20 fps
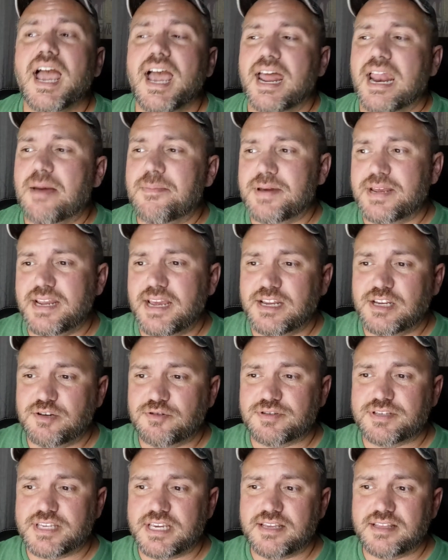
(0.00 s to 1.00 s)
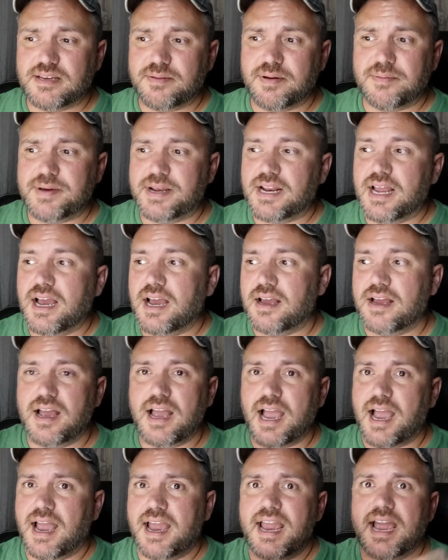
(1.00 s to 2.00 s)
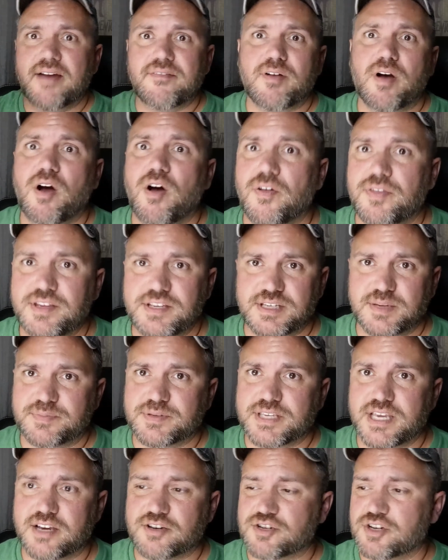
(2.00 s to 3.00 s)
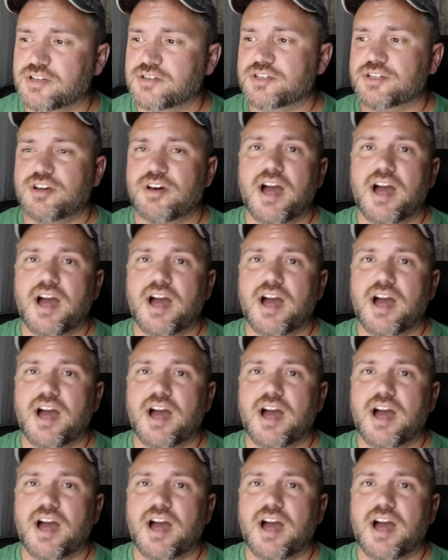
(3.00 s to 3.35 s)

And I mean, and you see them, I mean, I have all these obsessions.